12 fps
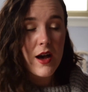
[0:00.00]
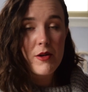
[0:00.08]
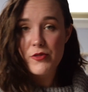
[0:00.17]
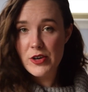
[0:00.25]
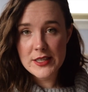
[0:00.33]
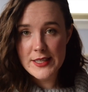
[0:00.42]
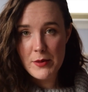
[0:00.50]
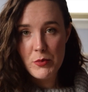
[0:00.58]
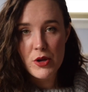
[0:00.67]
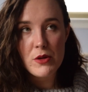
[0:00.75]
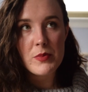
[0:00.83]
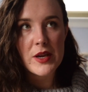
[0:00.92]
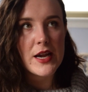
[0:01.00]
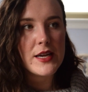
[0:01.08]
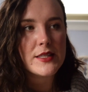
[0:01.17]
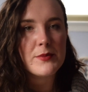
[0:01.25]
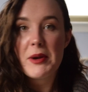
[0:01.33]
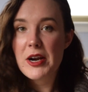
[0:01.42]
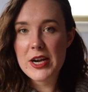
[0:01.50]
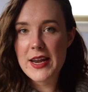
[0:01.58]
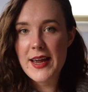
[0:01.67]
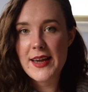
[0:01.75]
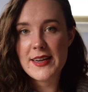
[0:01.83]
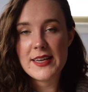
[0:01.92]
for example, because
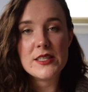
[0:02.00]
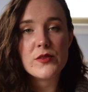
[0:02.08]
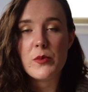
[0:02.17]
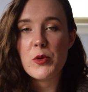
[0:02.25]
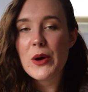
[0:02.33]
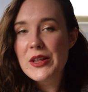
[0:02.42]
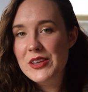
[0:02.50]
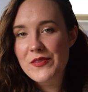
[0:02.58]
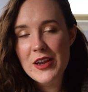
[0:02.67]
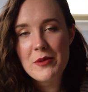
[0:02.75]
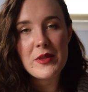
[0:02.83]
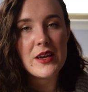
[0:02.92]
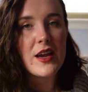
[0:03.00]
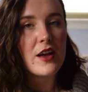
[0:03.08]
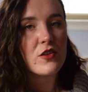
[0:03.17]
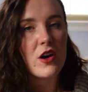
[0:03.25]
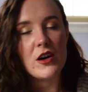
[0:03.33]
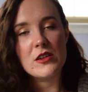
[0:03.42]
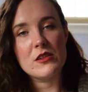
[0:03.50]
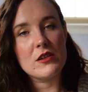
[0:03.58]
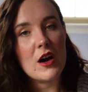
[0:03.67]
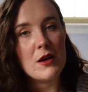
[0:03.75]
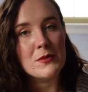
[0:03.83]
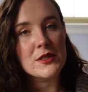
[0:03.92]
Marianne is from a wealthy family and Connell
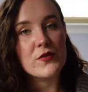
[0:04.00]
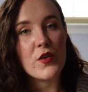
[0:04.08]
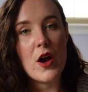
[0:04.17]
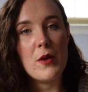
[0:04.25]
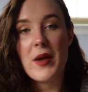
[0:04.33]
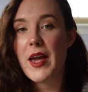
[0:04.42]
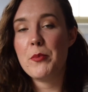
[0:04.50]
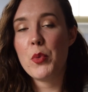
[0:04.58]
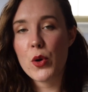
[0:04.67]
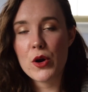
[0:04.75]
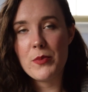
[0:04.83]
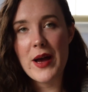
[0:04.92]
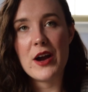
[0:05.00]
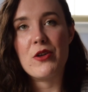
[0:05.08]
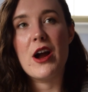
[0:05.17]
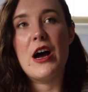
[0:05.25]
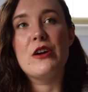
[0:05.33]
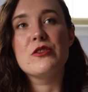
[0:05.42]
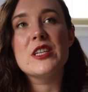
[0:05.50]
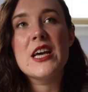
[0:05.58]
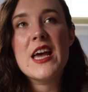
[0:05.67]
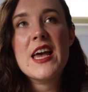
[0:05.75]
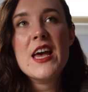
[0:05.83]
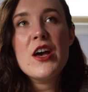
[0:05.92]
comes from a poorer background,
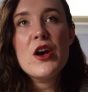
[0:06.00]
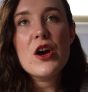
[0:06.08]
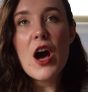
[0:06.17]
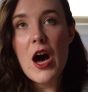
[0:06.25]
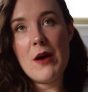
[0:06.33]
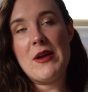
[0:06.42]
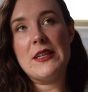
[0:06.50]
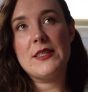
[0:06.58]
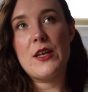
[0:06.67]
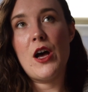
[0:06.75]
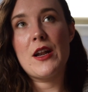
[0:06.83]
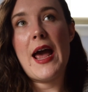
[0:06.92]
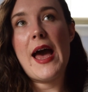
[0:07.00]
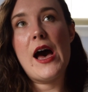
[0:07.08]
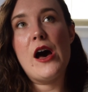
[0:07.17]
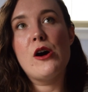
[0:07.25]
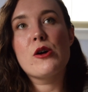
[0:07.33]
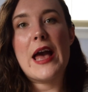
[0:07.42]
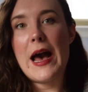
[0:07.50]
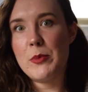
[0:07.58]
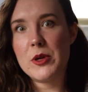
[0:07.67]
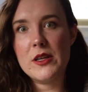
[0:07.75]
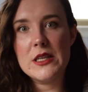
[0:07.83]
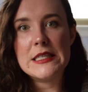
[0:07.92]
comments on how
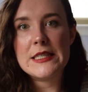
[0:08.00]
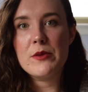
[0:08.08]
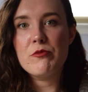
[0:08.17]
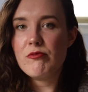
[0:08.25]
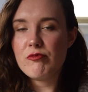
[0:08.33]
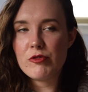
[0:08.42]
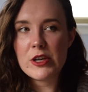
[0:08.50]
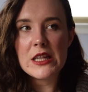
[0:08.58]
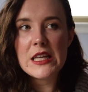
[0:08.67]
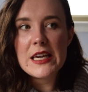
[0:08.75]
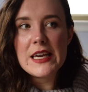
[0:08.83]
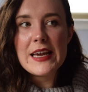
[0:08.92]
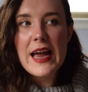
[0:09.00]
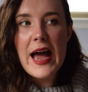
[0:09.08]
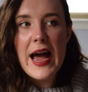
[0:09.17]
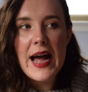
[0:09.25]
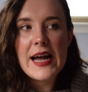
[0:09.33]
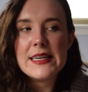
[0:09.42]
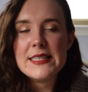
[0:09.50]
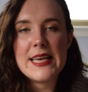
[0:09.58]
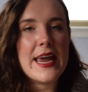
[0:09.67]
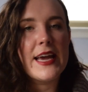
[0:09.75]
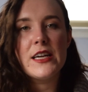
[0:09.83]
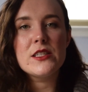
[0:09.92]
capitalism really has a
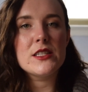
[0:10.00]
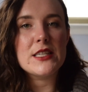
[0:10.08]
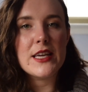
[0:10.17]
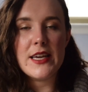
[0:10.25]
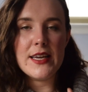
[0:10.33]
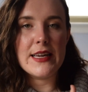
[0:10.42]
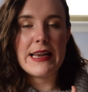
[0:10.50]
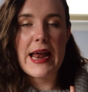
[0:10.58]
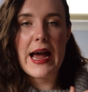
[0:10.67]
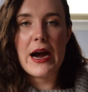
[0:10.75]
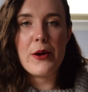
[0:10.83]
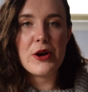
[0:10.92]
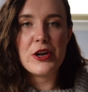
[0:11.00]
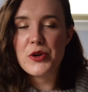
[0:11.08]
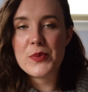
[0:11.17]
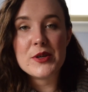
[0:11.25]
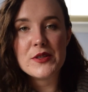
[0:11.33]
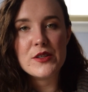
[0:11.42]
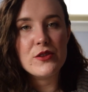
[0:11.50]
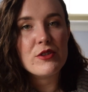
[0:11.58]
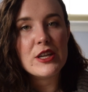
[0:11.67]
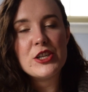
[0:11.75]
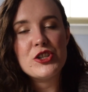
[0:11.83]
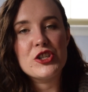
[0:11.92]
hand in our interpersonal
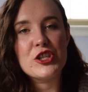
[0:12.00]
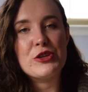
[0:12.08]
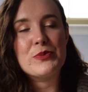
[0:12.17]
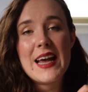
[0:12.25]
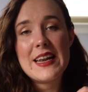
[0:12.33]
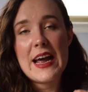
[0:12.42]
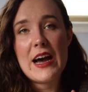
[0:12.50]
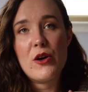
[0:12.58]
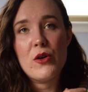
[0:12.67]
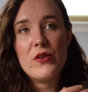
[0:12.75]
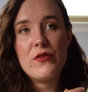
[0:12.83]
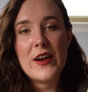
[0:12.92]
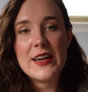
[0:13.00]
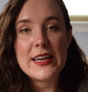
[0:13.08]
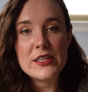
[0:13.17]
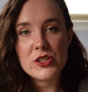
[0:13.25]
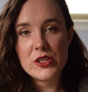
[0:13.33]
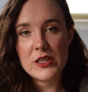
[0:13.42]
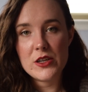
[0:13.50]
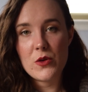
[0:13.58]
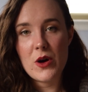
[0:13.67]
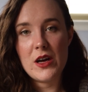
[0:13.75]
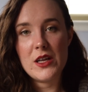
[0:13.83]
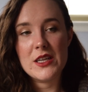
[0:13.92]
relationships and how financial
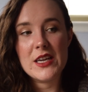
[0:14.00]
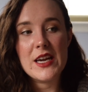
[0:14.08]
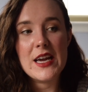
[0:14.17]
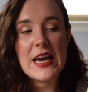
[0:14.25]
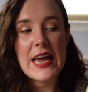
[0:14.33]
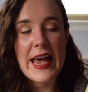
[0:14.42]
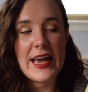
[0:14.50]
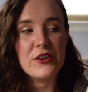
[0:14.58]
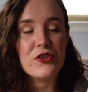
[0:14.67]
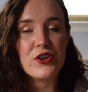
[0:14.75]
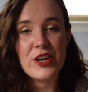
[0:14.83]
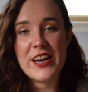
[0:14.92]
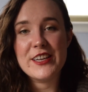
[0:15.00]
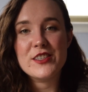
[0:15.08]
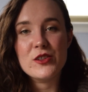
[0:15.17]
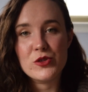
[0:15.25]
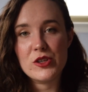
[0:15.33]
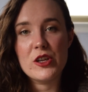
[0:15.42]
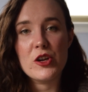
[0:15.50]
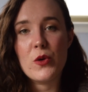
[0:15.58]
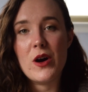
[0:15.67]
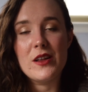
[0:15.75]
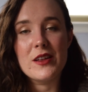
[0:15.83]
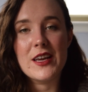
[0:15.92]
inequality can create social
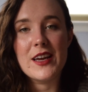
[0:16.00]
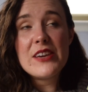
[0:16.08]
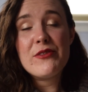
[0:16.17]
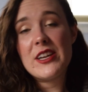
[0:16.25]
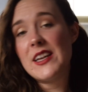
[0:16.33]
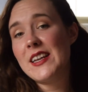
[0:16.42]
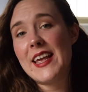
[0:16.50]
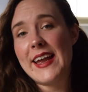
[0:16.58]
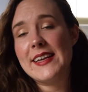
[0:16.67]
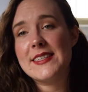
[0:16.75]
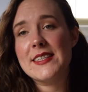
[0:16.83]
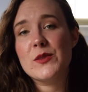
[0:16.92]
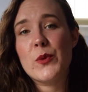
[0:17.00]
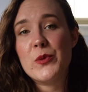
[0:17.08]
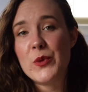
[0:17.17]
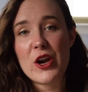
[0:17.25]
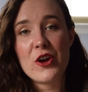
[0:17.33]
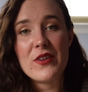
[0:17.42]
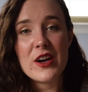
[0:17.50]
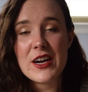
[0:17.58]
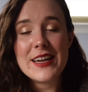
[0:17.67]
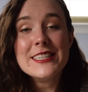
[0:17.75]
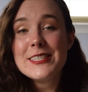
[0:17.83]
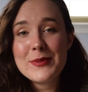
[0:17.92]
inequality, even in cases when we are very
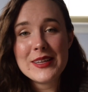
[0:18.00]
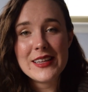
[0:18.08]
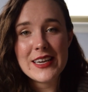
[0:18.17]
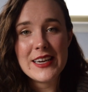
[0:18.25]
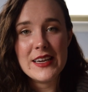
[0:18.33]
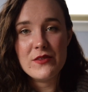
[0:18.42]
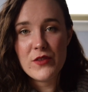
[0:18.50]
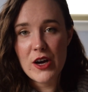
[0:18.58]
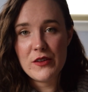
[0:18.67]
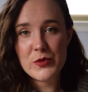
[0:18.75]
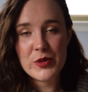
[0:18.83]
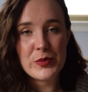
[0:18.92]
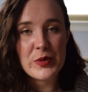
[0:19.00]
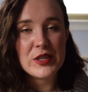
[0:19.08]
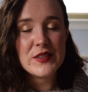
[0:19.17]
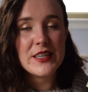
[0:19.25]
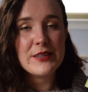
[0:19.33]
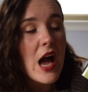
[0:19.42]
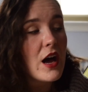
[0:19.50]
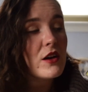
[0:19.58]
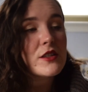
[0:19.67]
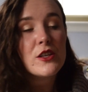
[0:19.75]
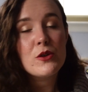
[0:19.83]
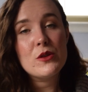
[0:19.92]
intimately involved with a person. I
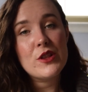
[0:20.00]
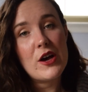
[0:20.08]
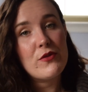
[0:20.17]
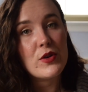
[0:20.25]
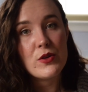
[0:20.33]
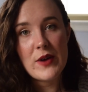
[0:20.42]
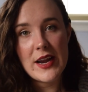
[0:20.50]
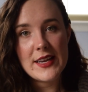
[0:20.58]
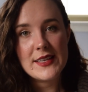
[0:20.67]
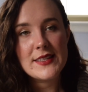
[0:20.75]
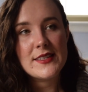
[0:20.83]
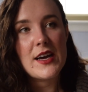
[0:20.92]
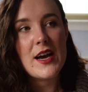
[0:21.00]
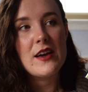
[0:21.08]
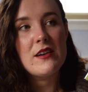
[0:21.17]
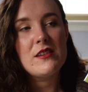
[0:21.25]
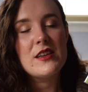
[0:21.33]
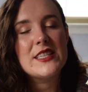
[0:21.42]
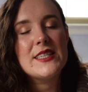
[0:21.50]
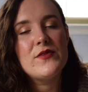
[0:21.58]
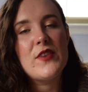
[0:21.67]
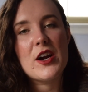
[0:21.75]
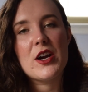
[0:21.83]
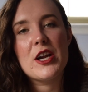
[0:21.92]
also love her writing style. It's
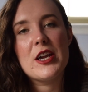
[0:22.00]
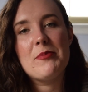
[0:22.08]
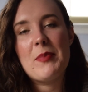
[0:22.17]
very